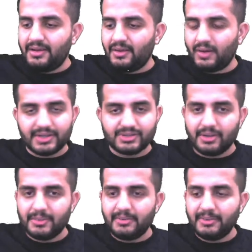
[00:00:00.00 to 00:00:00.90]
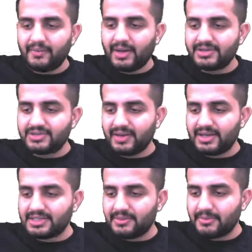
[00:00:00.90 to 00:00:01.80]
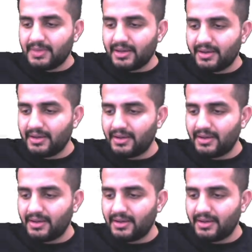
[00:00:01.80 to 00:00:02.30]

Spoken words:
Okay, so I mean, meanwhile, Shefali is coming back.